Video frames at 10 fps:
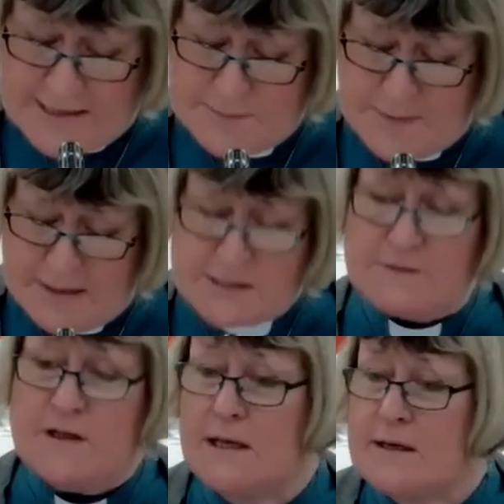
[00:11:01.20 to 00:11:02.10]
aspects
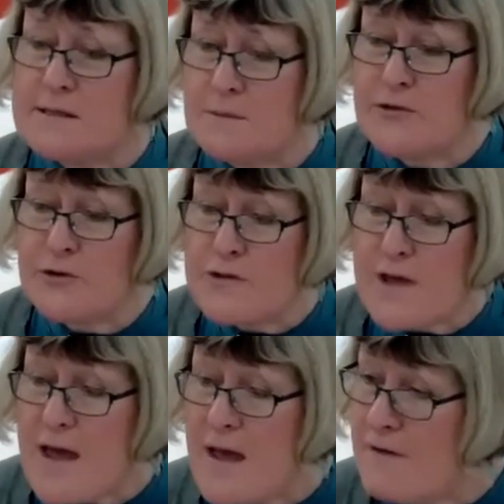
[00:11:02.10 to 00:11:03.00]
of the kingdom through
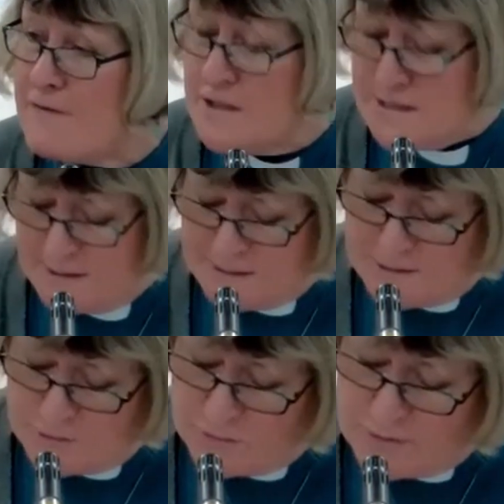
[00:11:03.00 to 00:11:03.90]
their everyday
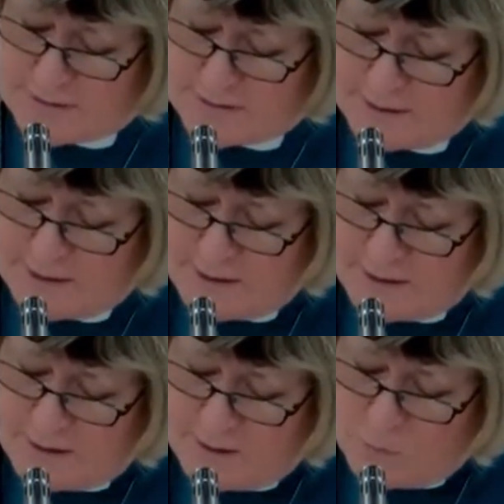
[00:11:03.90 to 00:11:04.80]
stories,
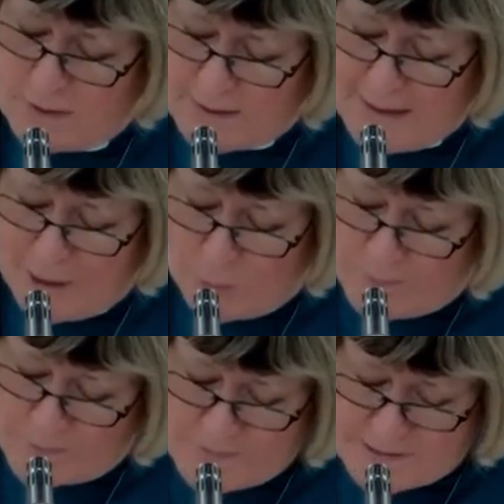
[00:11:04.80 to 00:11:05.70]
we can
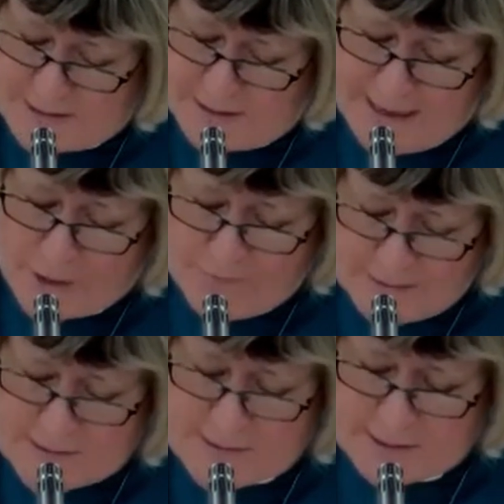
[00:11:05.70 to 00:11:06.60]
help them see how
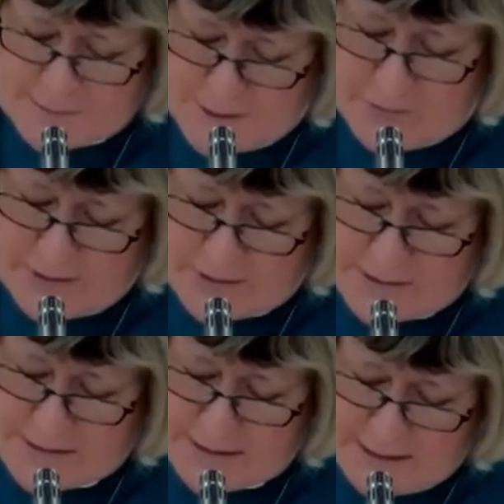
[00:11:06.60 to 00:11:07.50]
these
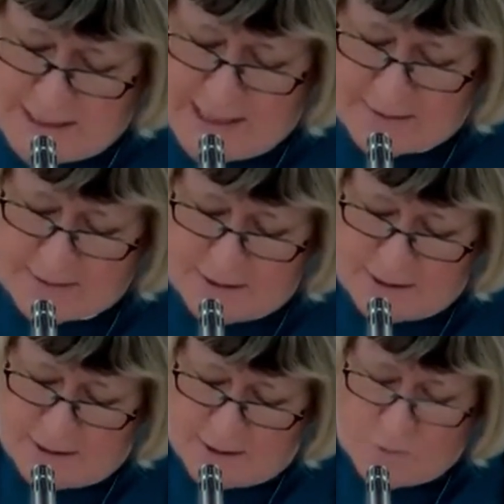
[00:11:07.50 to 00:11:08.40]
experiences connect
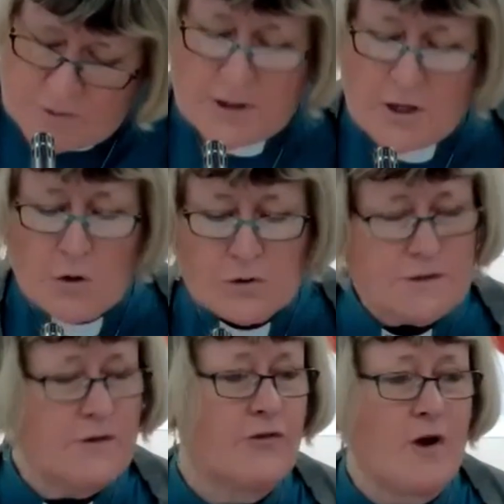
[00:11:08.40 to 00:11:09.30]
with the
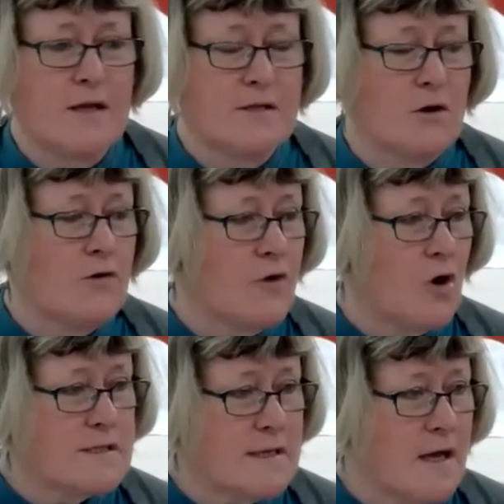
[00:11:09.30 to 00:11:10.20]
golden thread of
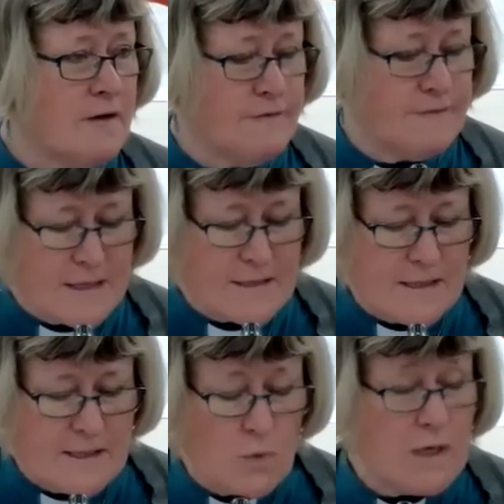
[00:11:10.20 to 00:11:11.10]
God's love that
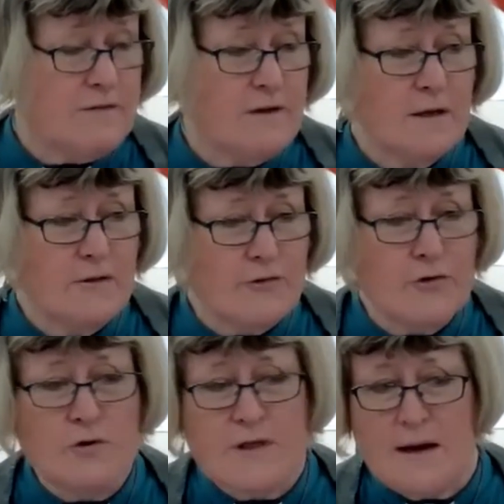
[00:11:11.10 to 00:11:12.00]
is weaving
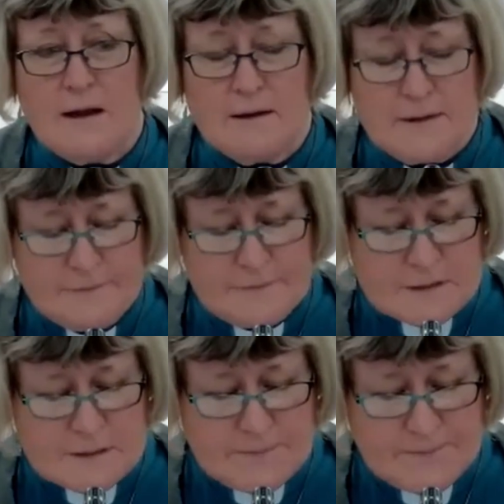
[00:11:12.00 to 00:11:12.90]
through their lives.